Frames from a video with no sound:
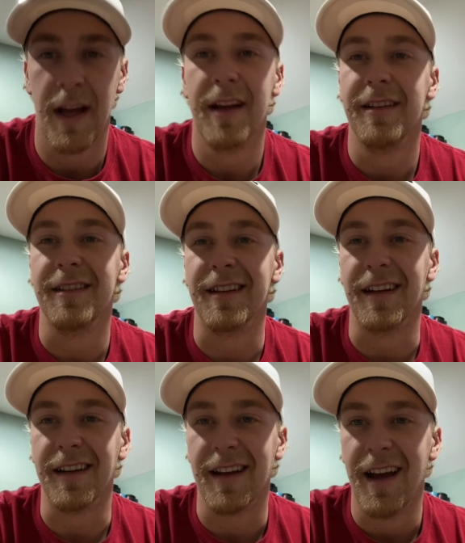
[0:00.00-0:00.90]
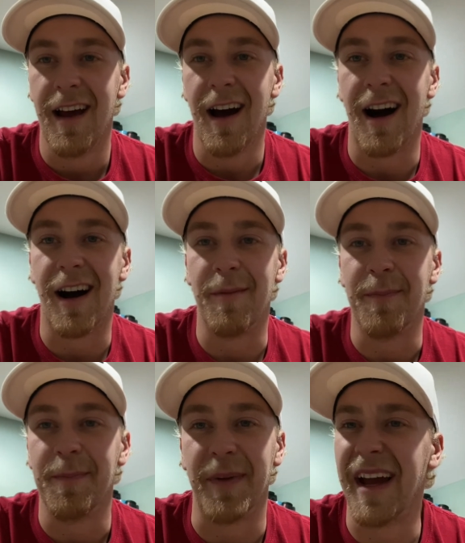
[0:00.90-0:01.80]
Just kidding.
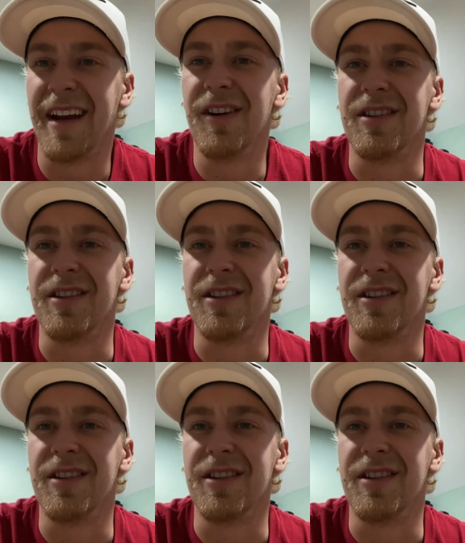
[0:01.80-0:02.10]
But yeah, no,